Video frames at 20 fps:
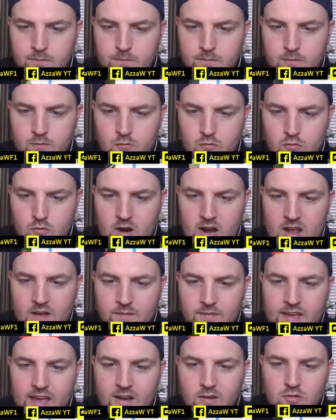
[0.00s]

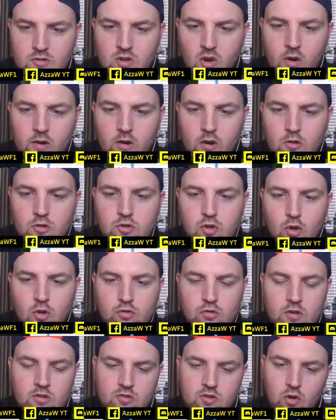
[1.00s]
Round the outside on George
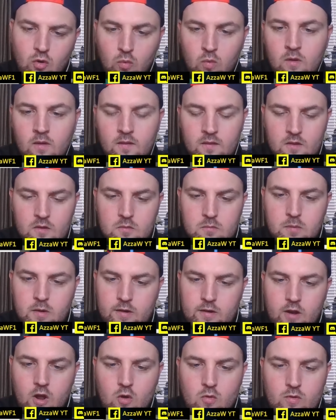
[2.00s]
Russell. But
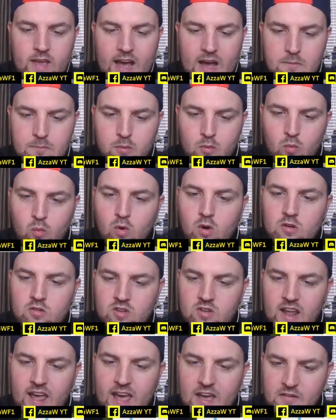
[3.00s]
no gap
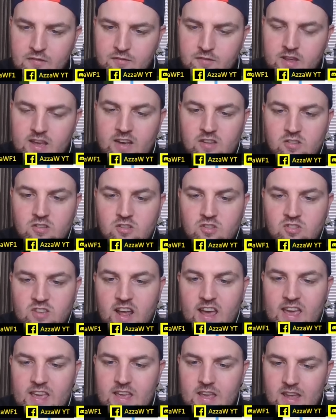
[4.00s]
was left. He has to
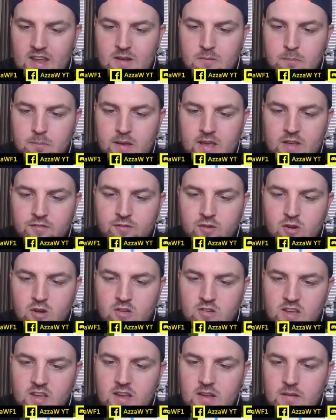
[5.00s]
stay in
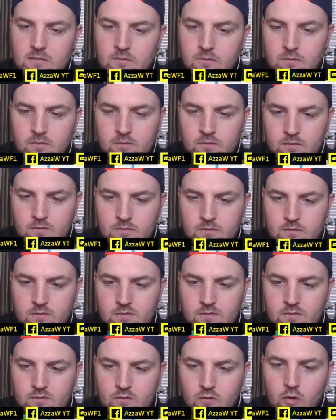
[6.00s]
P13.
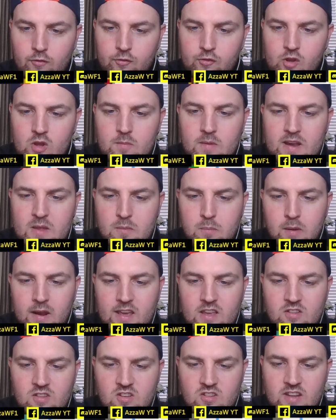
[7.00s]
Not too many
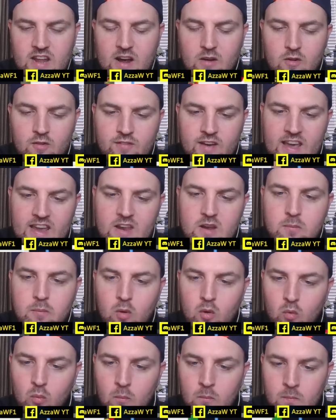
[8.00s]
places now
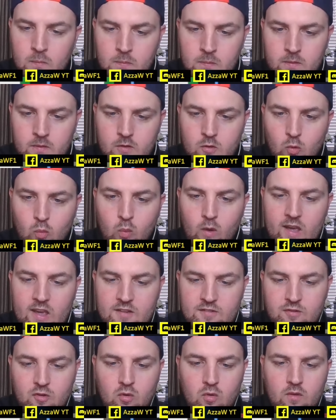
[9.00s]
available
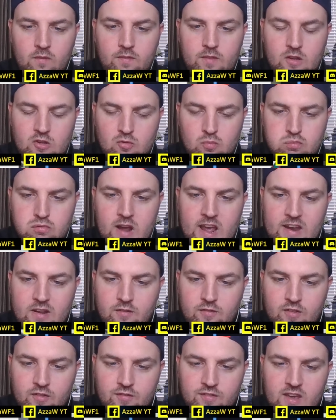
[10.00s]
with the spread
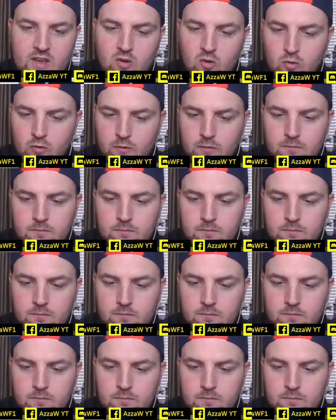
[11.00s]
of the field.